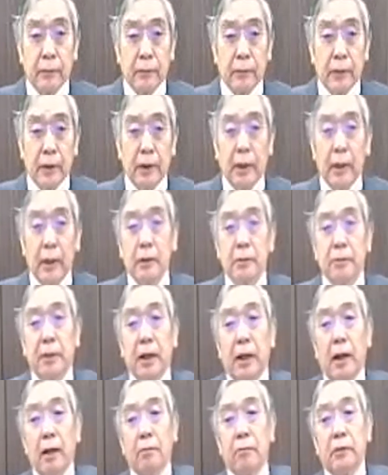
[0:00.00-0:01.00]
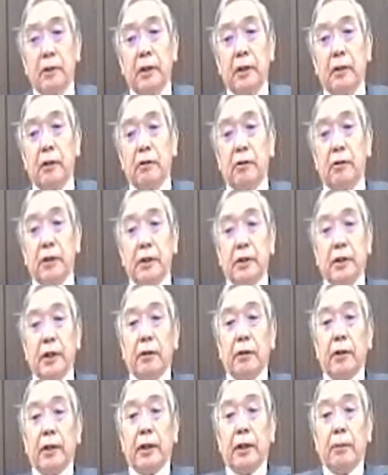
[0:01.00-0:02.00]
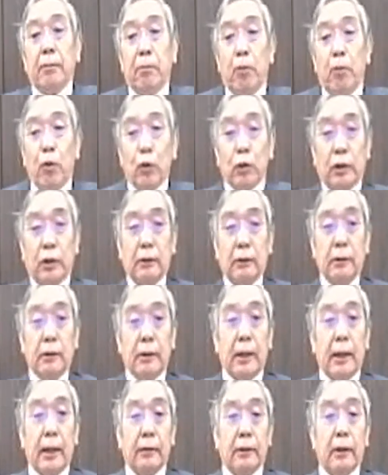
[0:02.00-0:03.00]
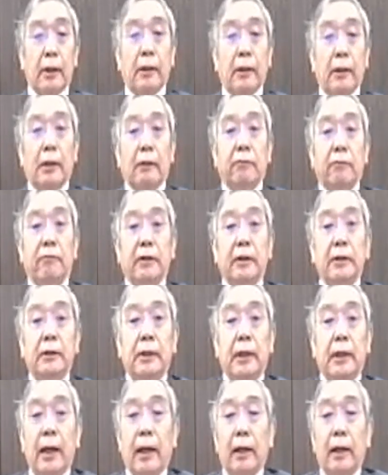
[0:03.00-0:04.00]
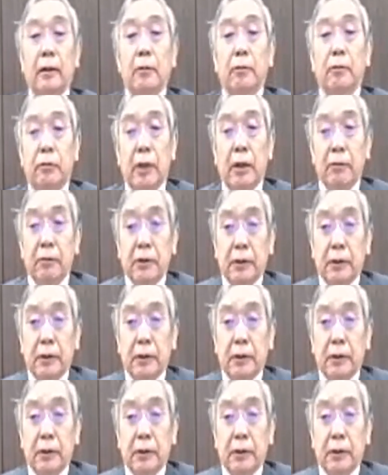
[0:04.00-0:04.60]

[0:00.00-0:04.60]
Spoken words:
It has become increasingly important that government and private